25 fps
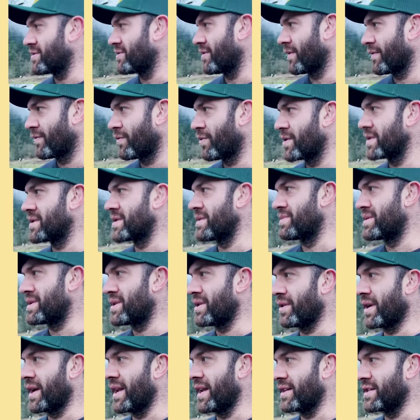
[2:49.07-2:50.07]
So of course I'm
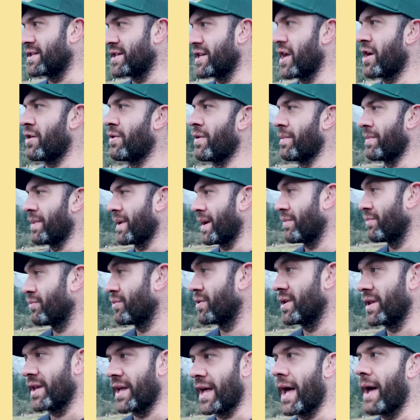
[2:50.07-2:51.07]
still getting to know him, but I'm
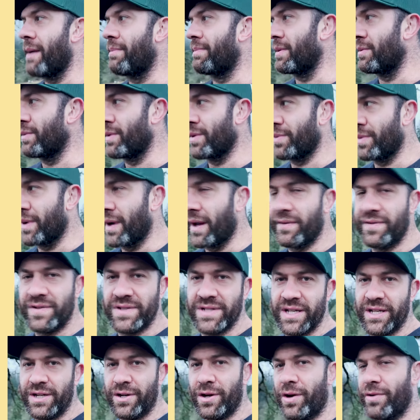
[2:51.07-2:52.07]
really happy with what I've
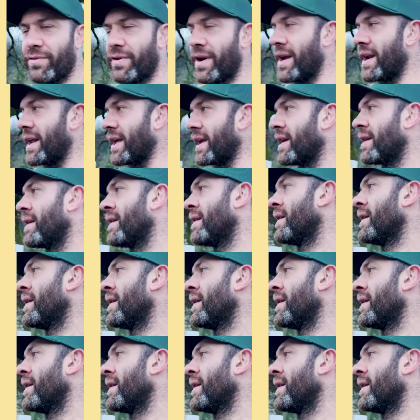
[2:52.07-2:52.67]
seen already.